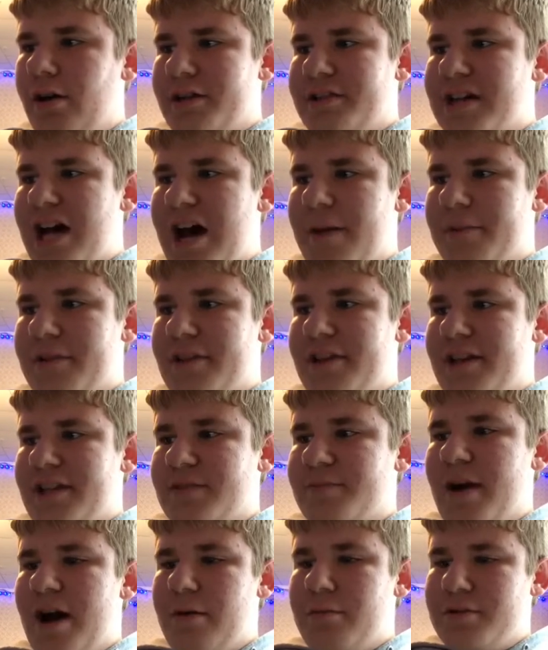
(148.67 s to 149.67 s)
top of
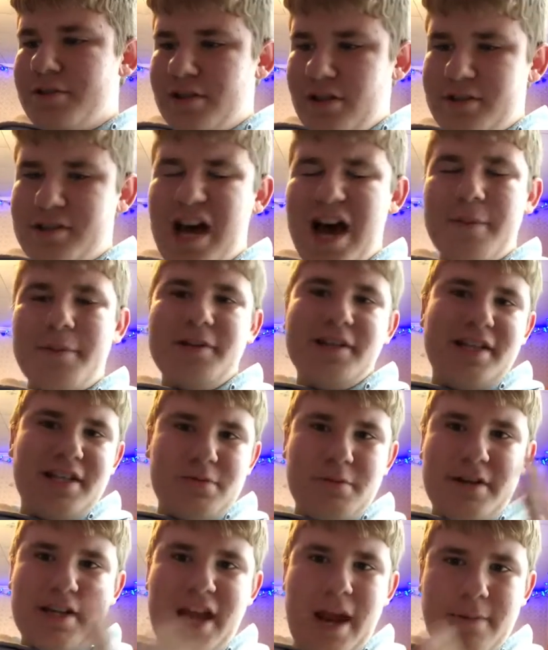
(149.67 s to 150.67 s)
things. Bob was on top of
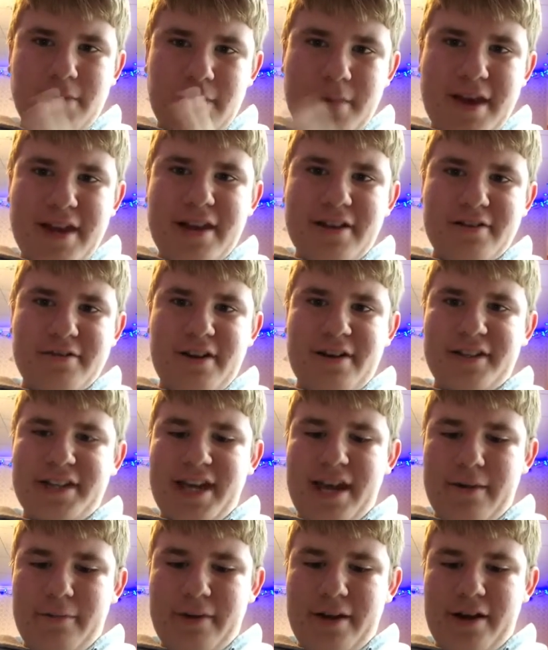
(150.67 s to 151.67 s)
things when it came to maintenance around the
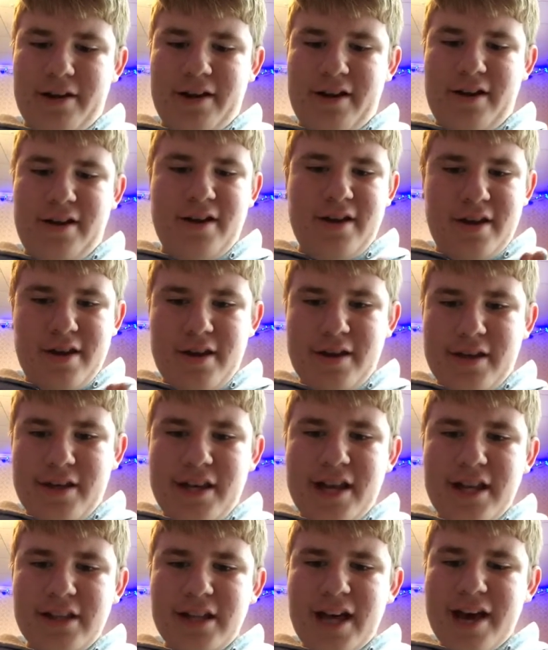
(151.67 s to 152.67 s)
campground, and
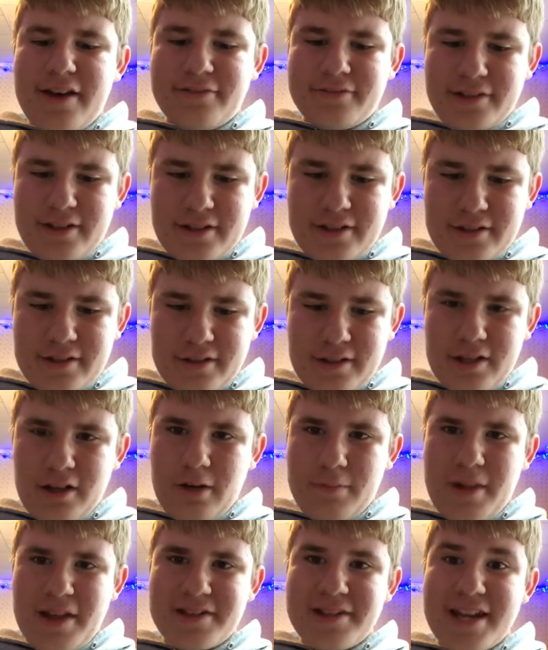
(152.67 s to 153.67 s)
he left, and,
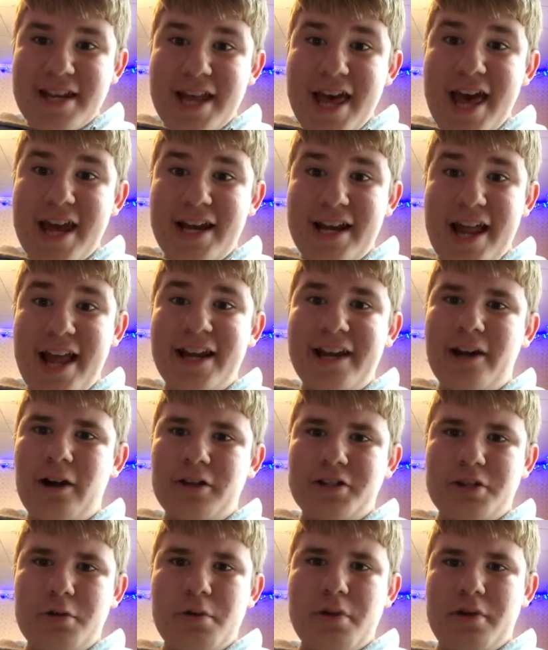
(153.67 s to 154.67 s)
I'm not saying Ed and Eddie
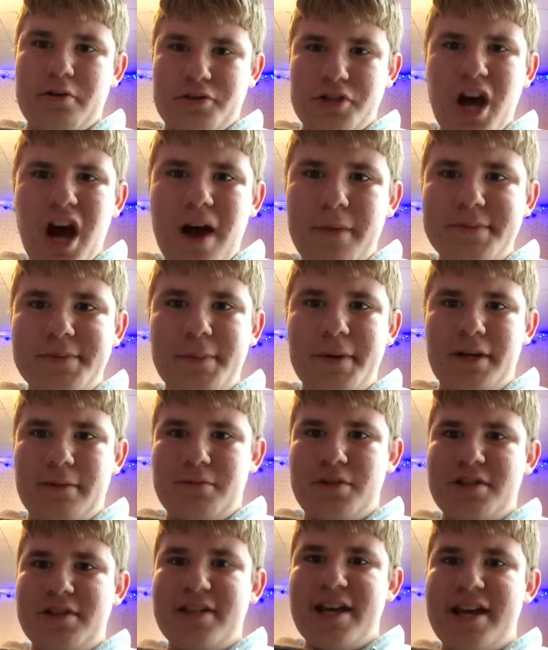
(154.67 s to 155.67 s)
aren't doing their jobs, but
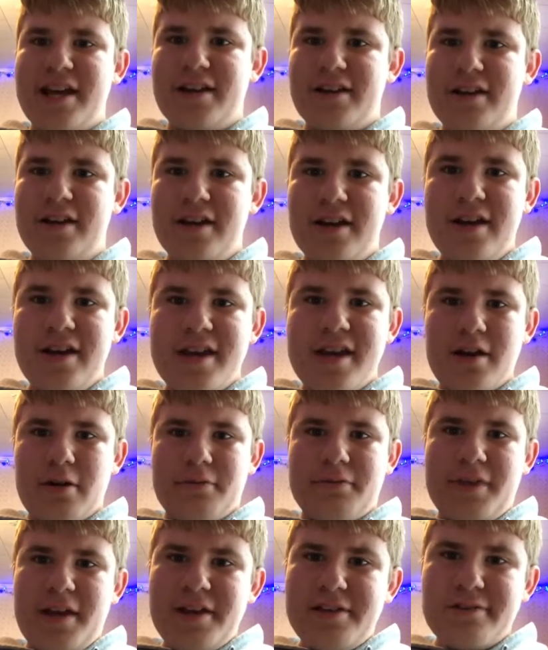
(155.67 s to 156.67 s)
I'm just saying,
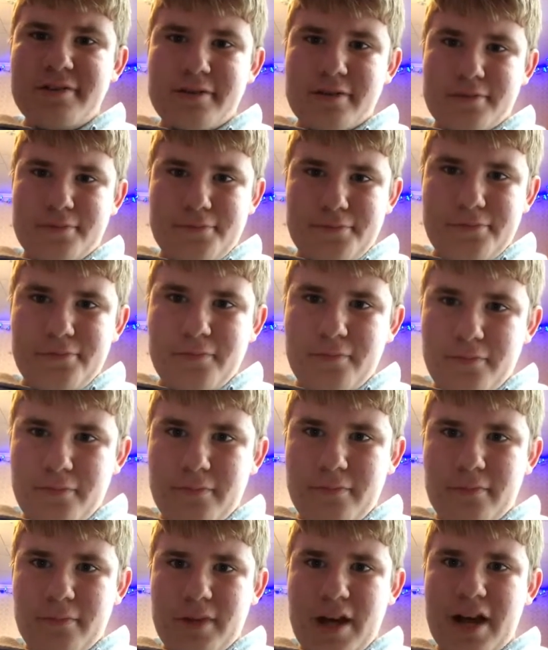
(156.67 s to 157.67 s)
things are
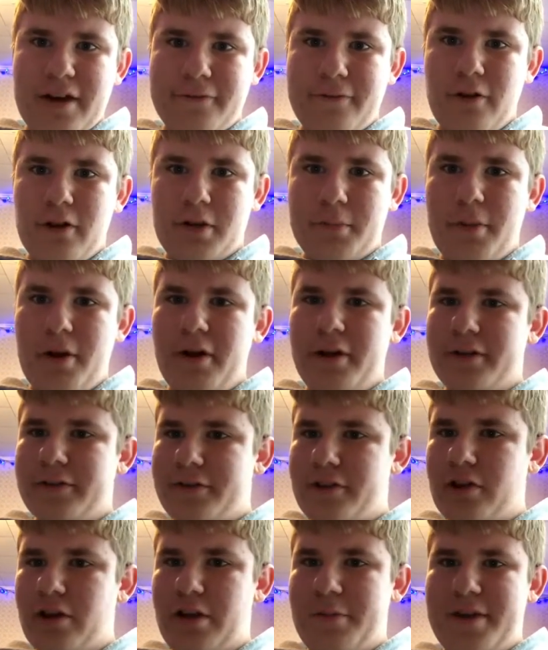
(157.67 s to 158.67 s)
kind of falling apart, if
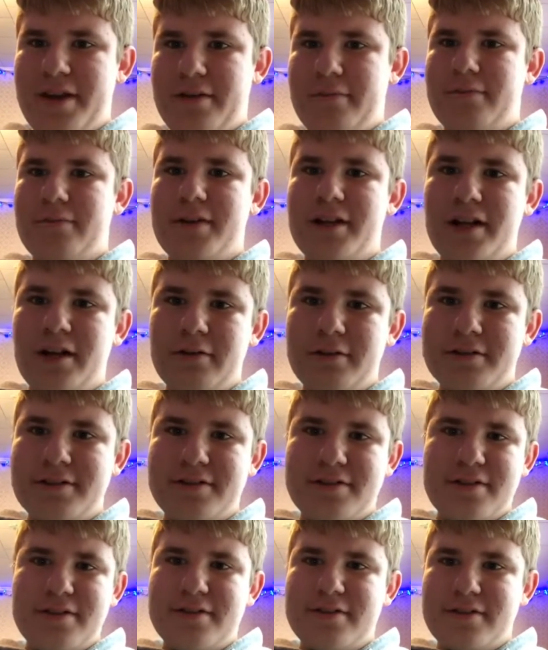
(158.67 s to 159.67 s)
you know what I mean.
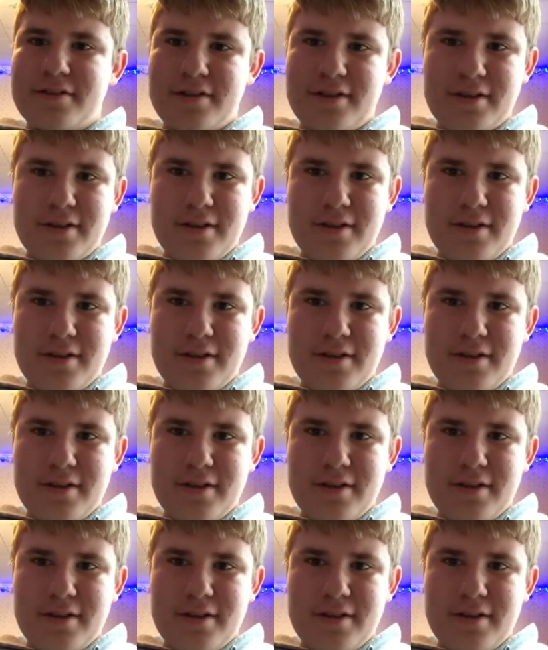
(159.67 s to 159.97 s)
It's